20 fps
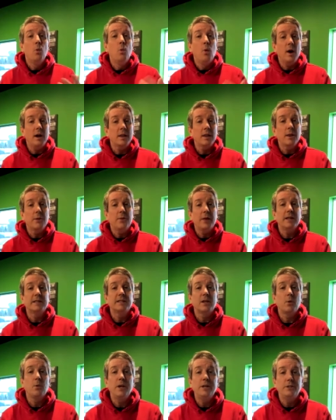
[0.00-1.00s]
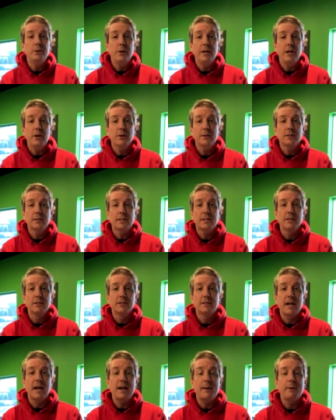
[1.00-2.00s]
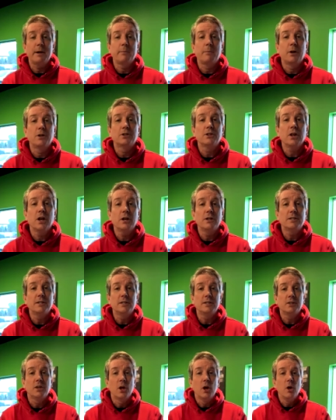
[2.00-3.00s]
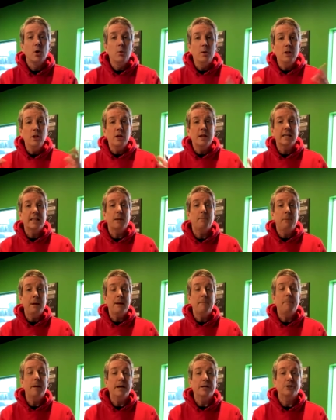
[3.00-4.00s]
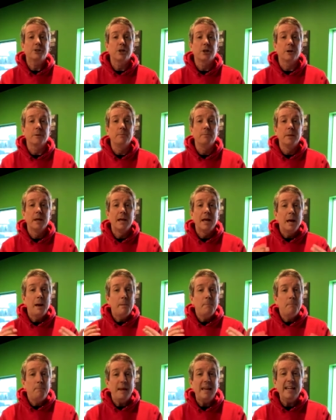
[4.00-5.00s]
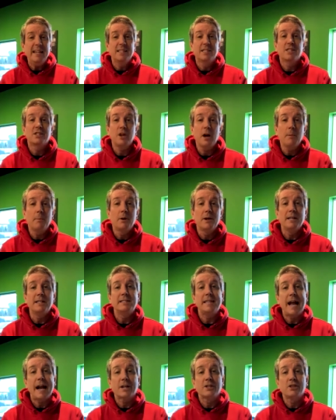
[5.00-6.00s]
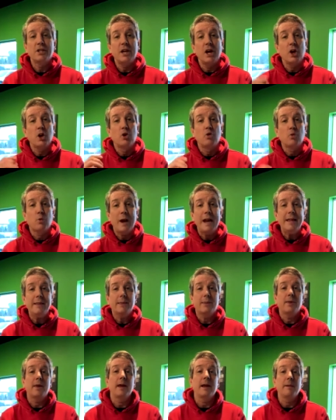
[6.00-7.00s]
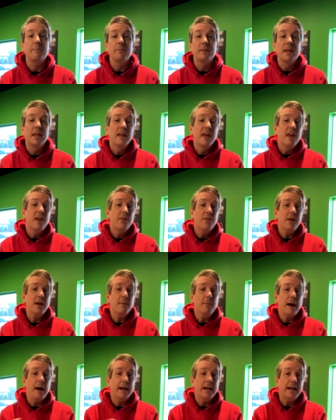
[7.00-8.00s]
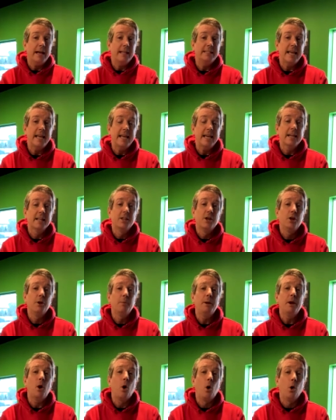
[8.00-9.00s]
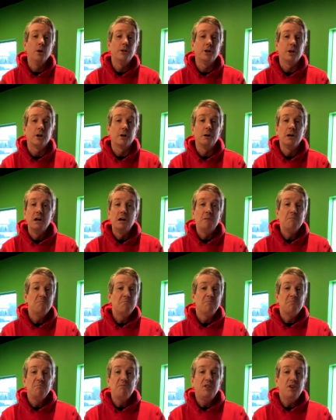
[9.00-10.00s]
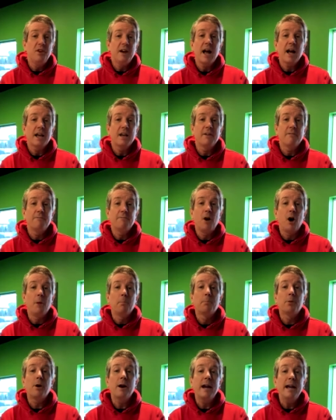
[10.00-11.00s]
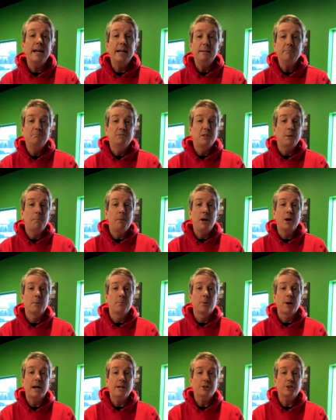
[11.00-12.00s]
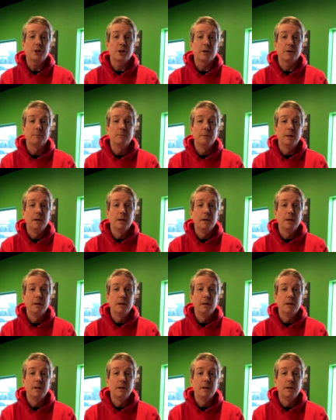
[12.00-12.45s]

One of the things that we do here at Skills Dynamic Martial Arts is we look at the big picture. Being stubborn is actually a great thing. Think about it. As they get a little bit older, they're not going to fall prey to peer pressure,